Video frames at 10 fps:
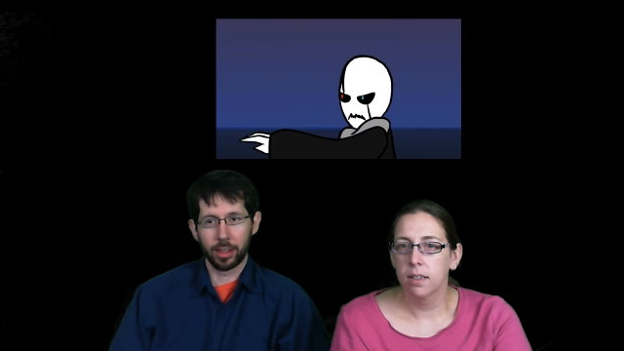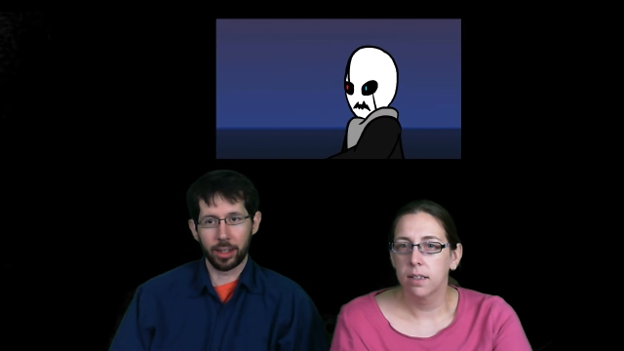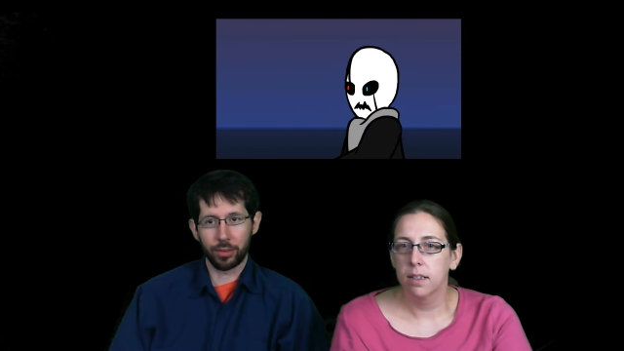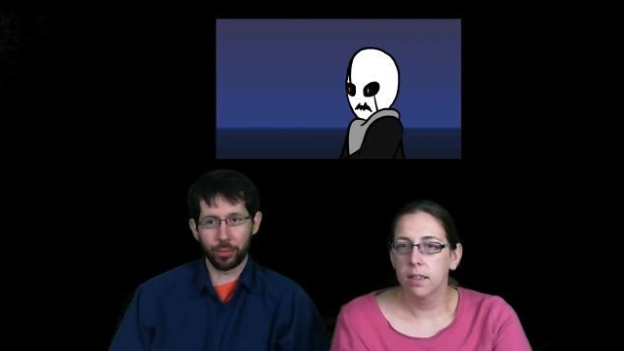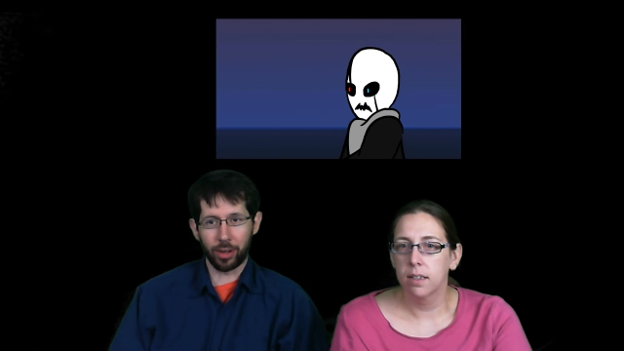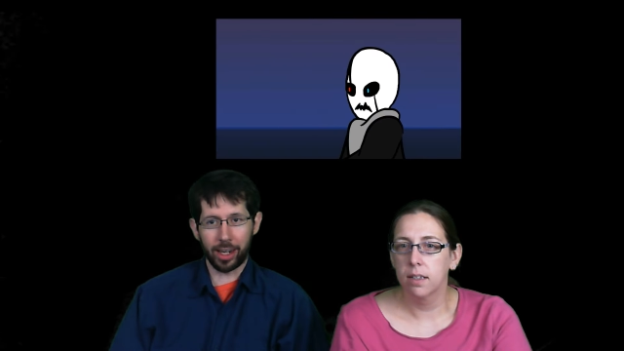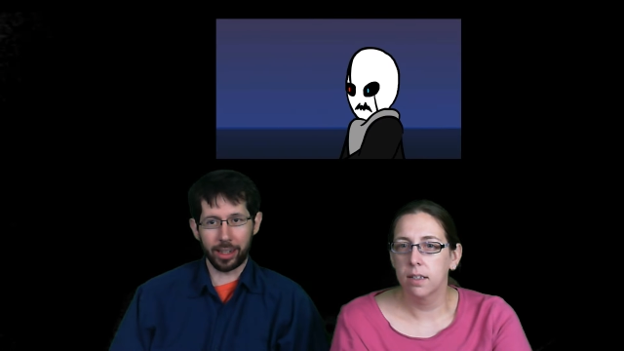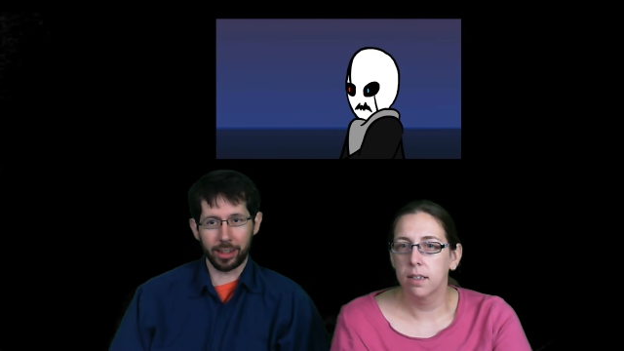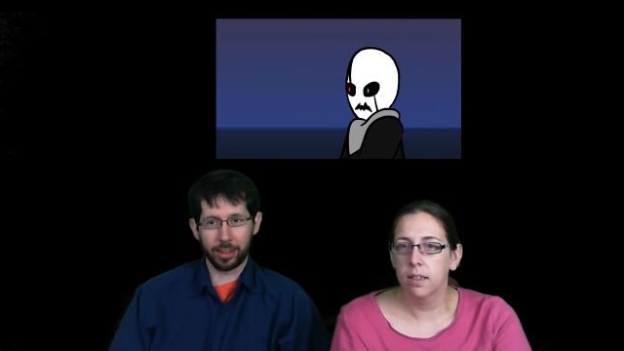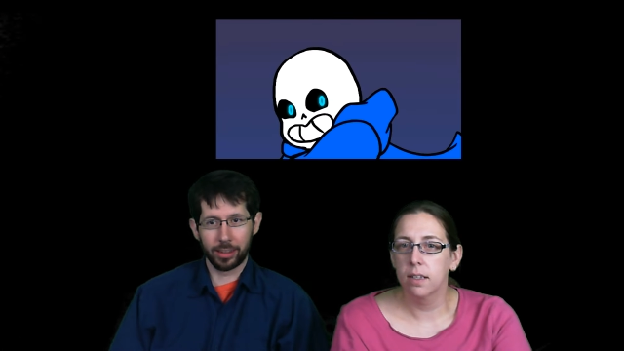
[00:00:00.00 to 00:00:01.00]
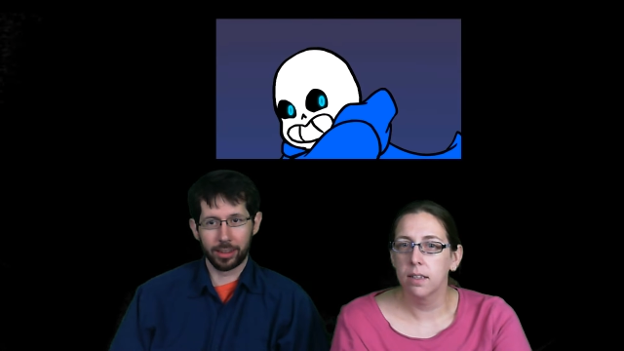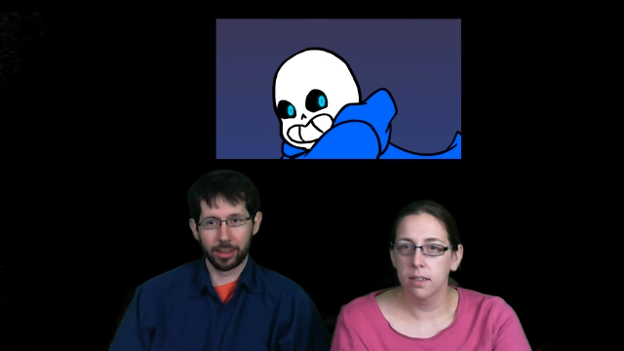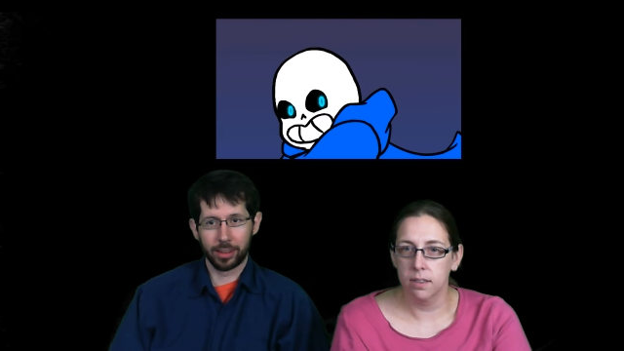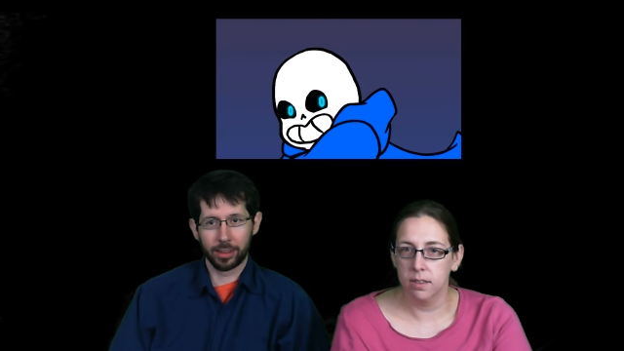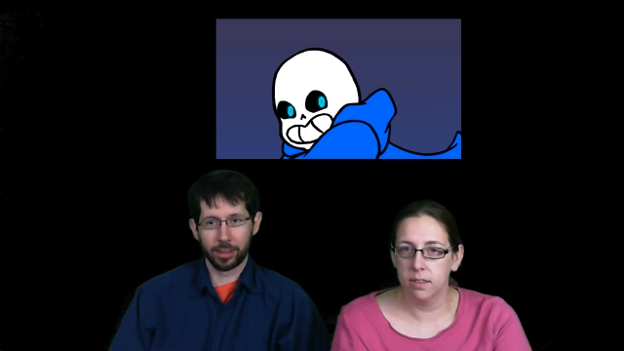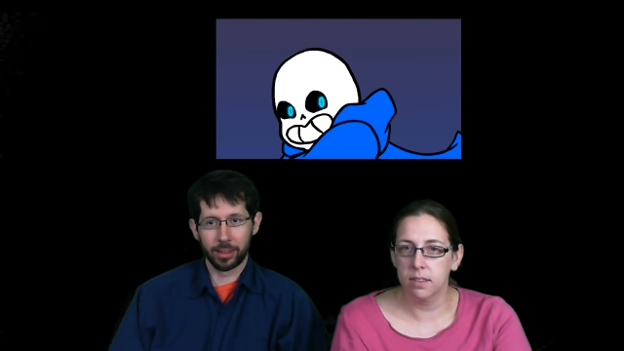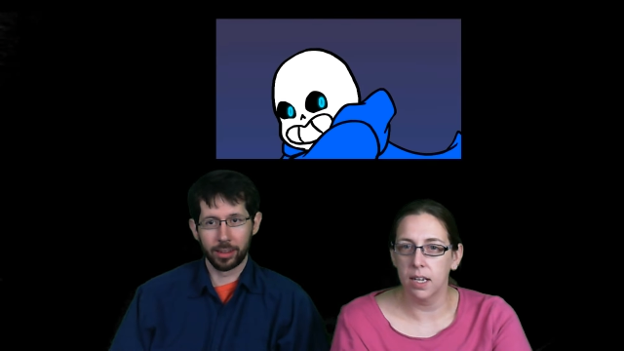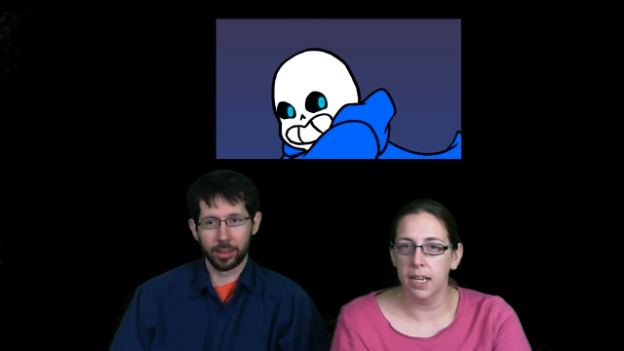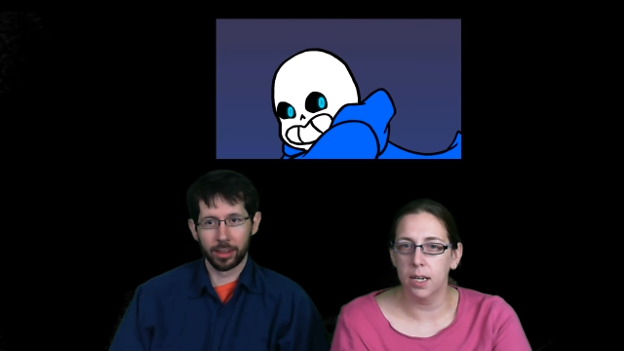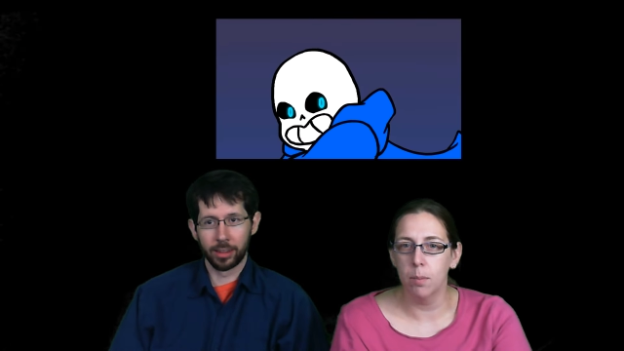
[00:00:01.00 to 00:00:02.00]
Speaker 1: That's right.
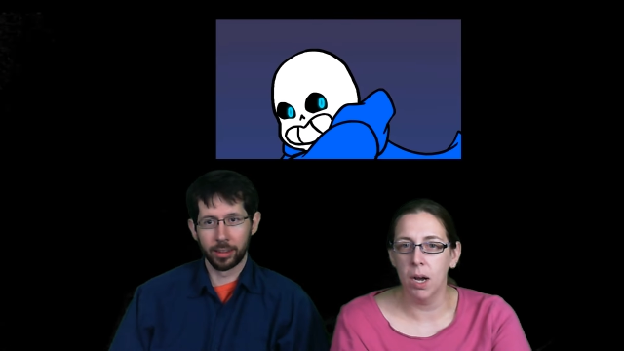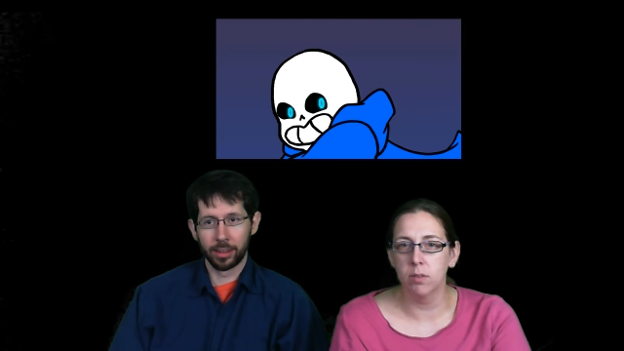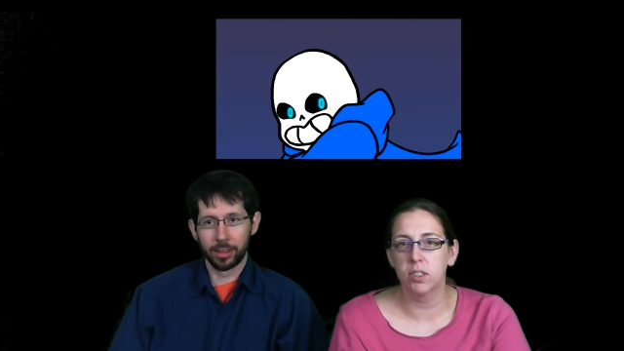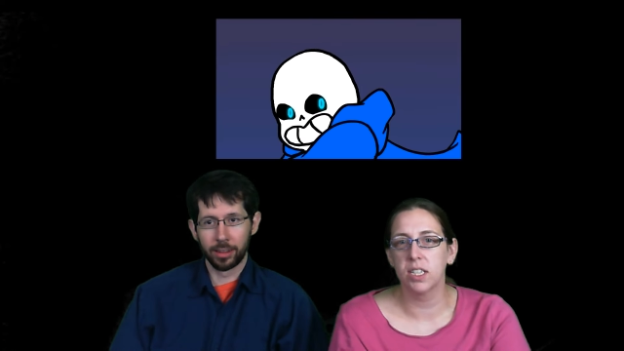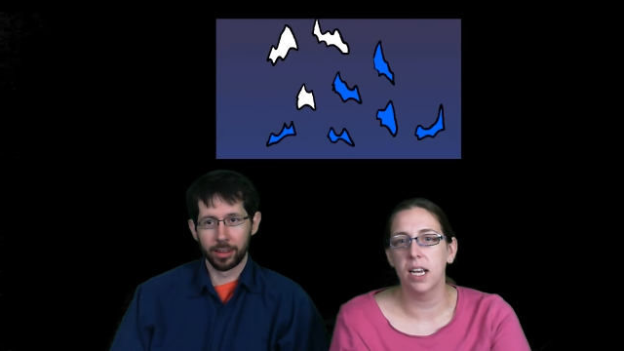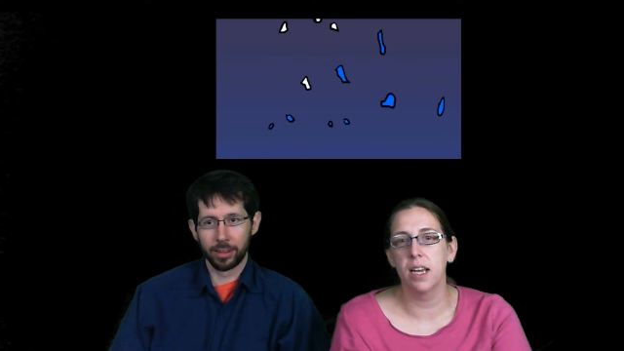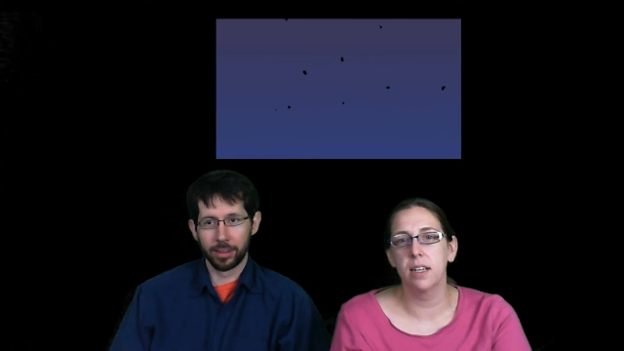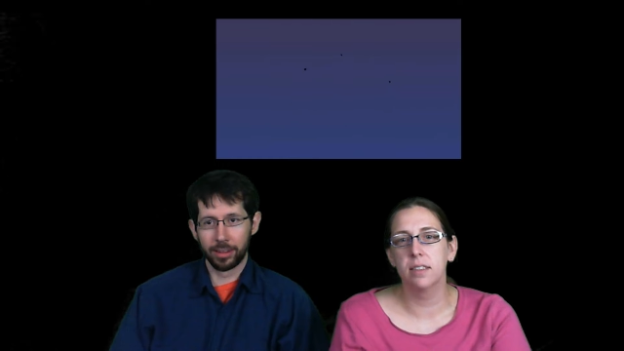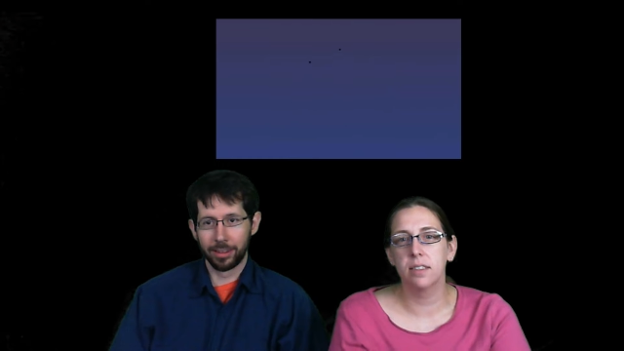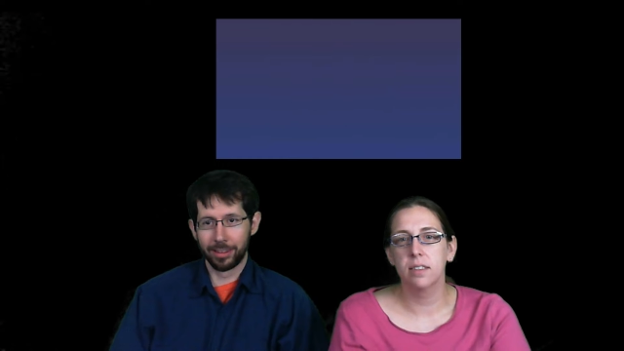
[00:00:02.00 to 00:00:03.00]
Speaker 2: Take him out, Sans.